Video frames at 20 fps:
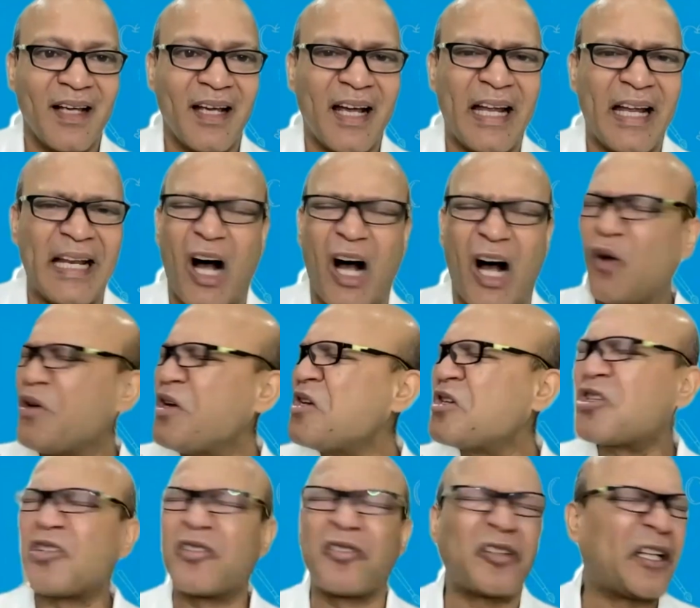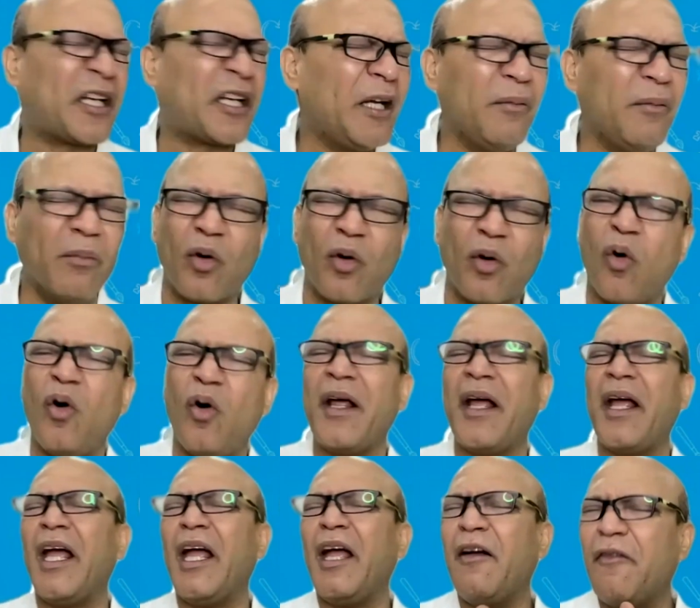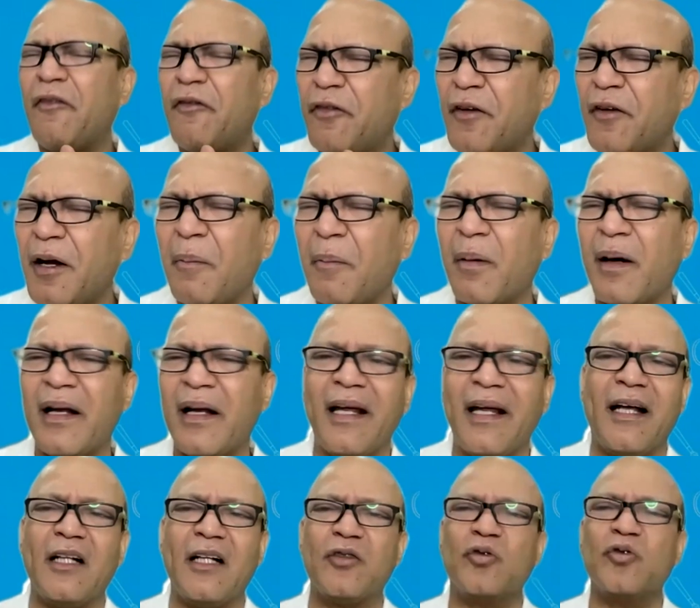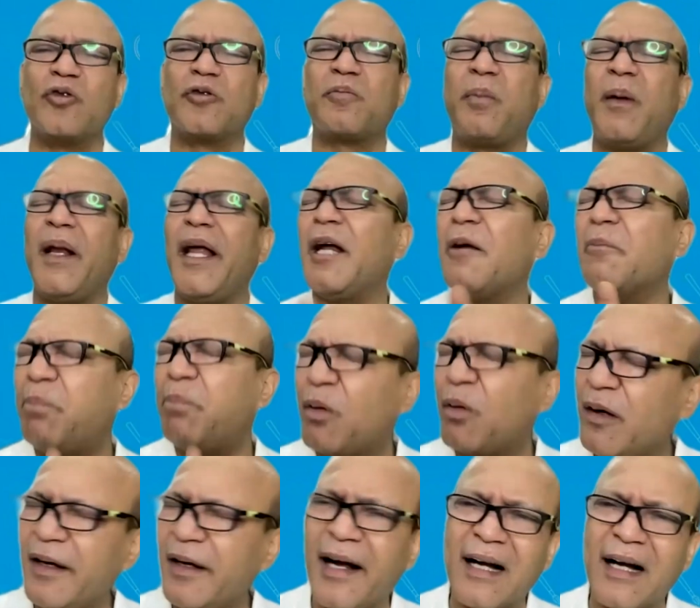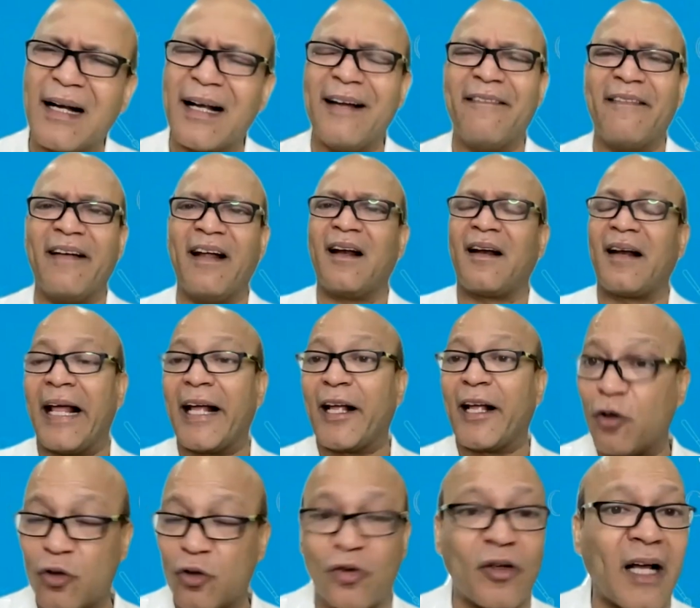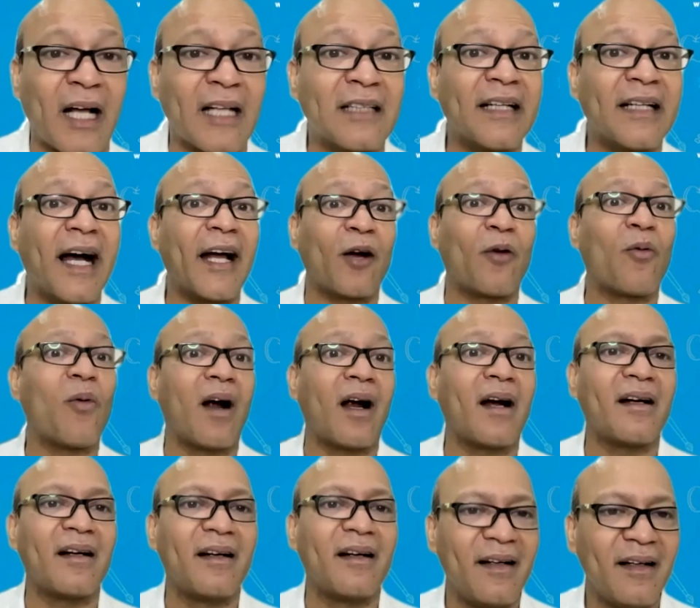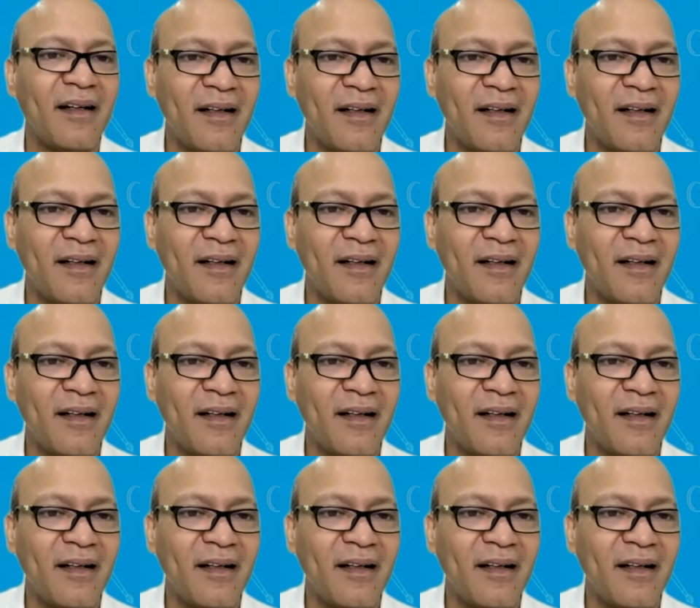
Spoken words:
and how he steamrolled everybody else who's playing brilliantly well, like Ruturaj Gaikwad,